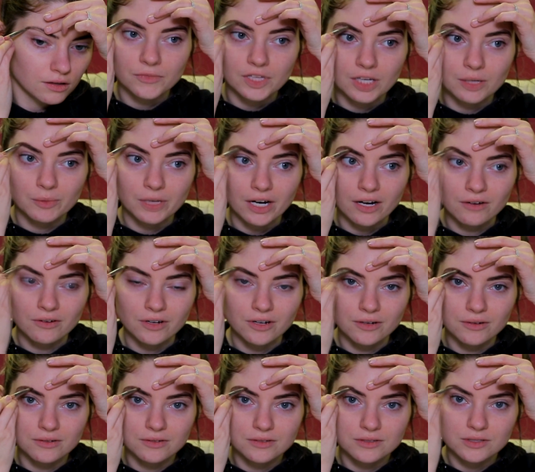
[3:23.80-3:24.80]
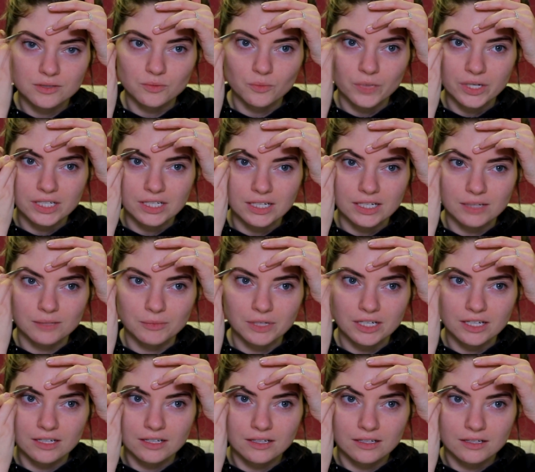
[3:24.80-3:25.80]
I mean, I don't know. Winging it,
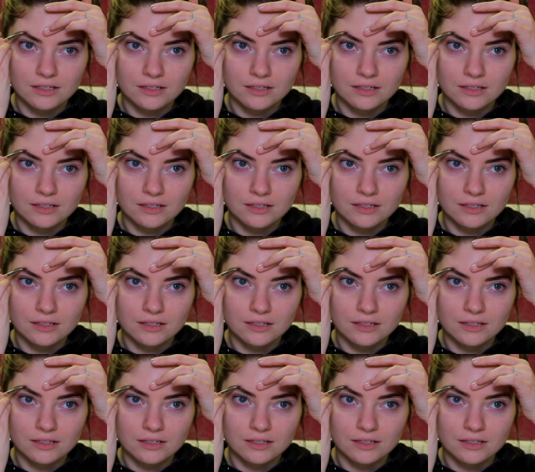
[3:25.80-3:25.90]
man.